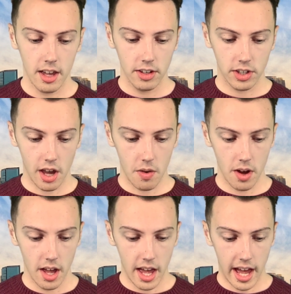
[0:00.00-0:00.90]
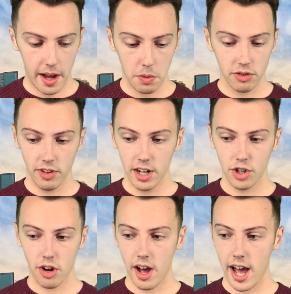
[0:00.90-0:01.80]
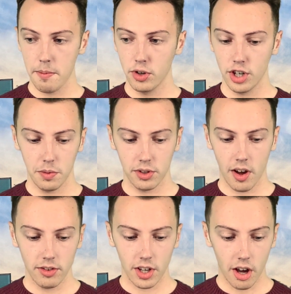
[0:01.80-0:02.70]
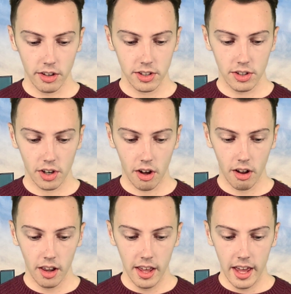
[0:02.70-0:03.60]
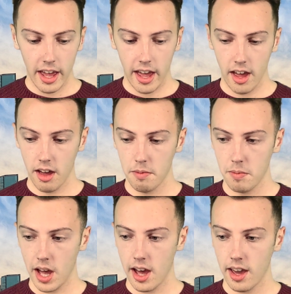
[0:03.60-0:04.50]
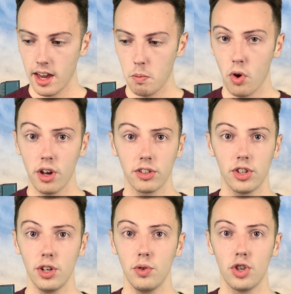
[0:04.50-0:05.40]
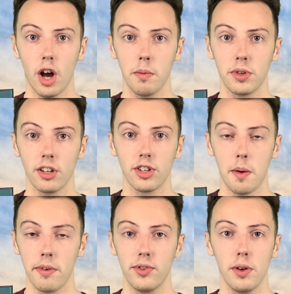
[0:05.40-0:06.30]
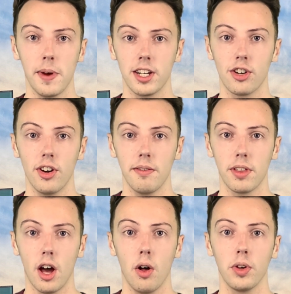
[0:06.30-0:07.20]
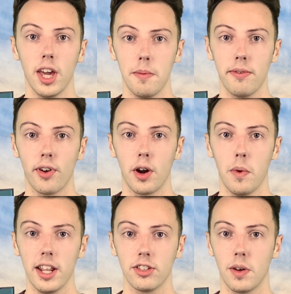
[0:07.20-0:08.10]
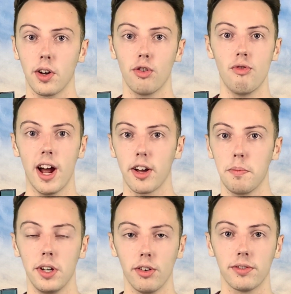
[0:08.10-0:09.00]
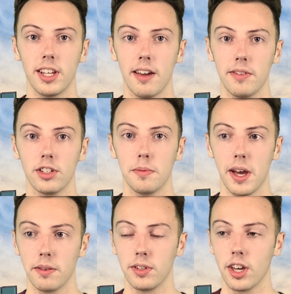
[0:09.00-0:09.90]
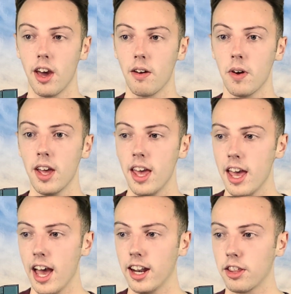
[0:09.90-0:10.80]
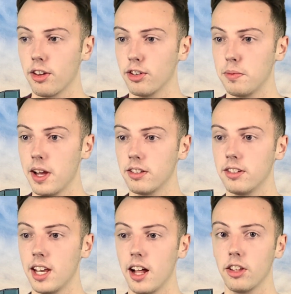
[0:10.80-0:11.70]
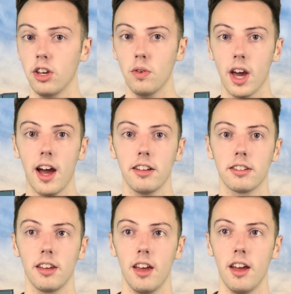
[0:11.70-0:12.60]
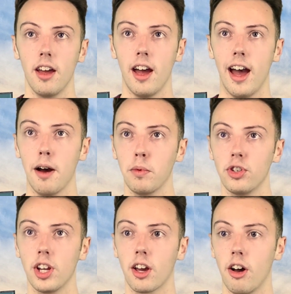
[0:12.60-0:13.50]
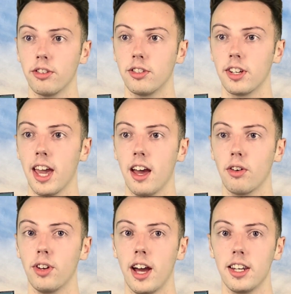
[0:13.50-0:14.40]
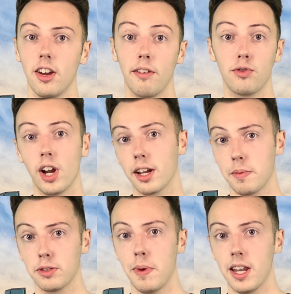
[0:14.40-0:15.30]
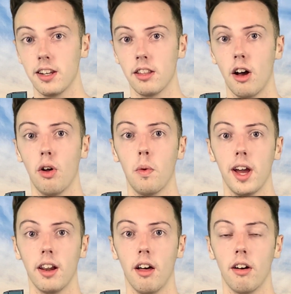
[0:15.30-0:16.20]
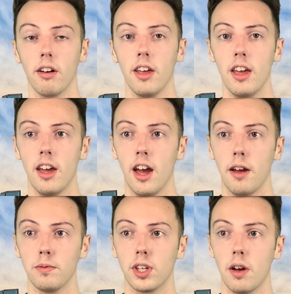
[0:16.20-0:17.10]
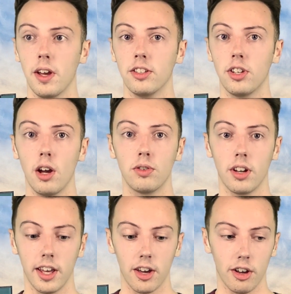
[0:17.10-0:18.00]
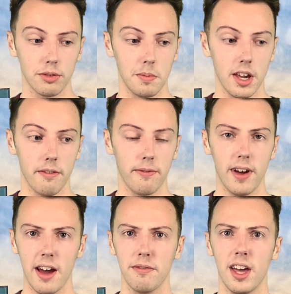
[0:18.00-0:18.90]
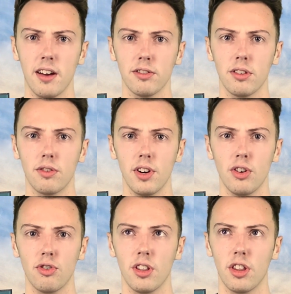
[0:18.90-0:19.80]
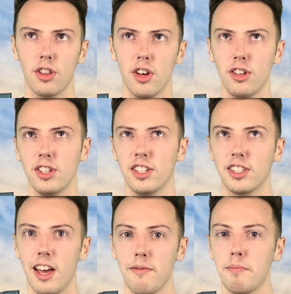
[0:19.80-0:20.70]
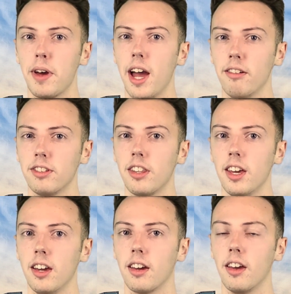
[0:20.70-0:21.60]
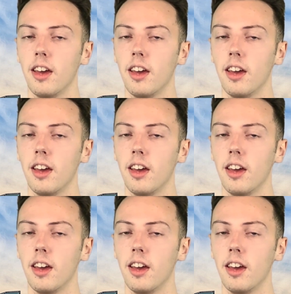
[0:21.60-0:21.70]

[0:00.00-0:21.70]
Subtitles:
So I wasn't really sure how much it was going to cost at all. I worked 2 jobs on top of doing my degree for the whole year before I went, so I could rack up enough savings to be able to go. And I thought, to be able to tell you guys how much it costs to get a good idea, I've tracked my spending the whole way along. So in total it cost me £5,337, I think.